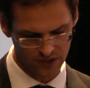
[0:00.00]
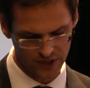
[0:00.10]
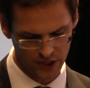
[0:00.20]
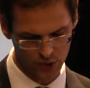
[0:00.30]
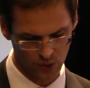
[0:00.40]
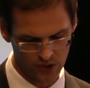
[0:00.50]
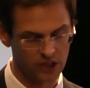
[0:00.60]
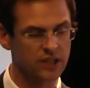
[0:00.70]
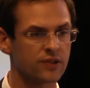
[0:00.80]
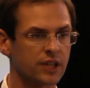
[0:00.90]
of Nearshore
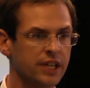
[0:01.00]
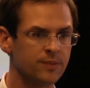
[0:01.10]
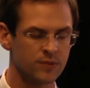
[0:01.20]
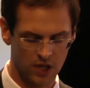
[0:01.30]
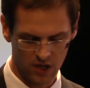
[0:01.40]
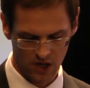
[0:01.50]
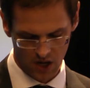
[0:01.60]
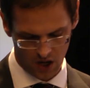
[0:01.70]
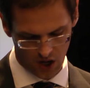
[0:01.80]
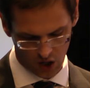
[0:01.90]
delivery,
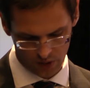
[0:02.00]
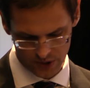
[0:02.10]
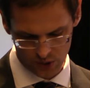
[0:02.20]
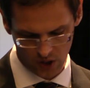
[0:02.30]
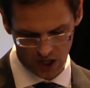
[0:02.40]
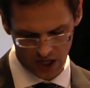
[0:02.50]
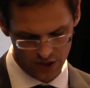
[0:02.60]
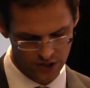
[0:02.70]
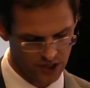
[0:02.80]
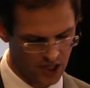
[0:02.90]

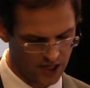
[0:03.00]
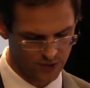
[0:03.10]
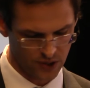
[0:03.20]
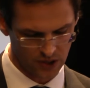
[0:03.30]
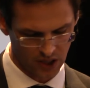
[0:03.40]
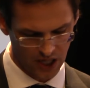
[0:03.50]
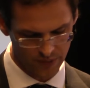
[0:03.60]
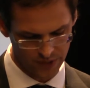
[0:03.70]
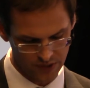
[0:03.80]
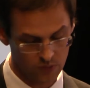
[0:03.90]
arbitrage, time zone
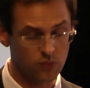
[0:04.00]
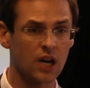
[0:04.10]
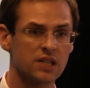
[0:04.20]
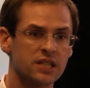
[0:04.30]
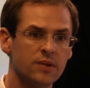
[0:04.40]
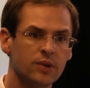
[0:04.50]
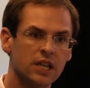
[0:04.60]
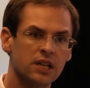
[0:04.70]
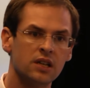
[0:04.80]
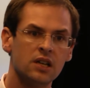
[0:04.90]
alignment,
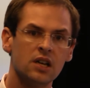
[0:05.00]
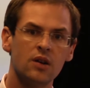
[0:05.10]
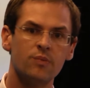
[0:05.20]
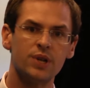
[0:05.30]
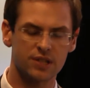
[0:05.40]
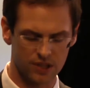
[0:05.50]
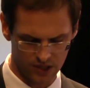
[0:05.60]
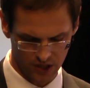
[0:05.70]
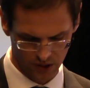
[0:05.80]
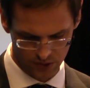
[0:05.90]
proximity,
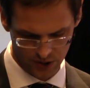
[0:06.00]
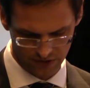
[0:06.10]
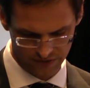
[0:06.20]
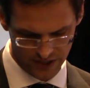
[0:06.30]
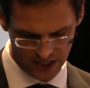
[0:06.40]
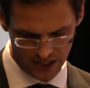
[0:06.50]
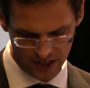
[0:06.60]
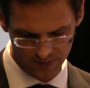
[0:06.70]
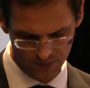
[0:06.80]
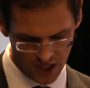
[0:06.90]
business culture
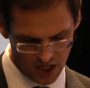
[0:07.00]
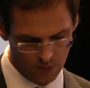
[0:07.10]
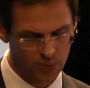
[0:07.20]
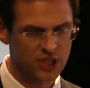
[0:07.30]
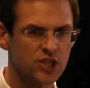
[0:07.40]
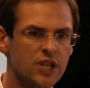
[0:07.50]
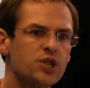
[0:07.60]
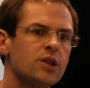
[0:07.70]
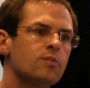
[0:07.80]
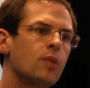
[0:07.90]
affinity, position